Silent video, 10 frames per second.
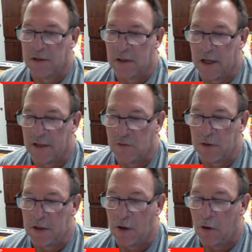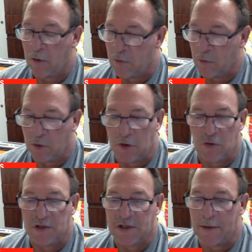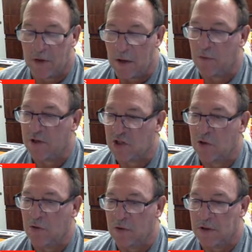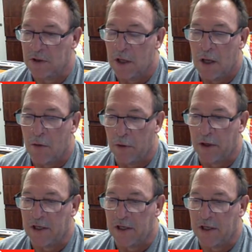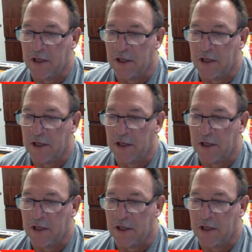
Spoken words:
as we go, and we'll do the same thing with the students. We're going to spend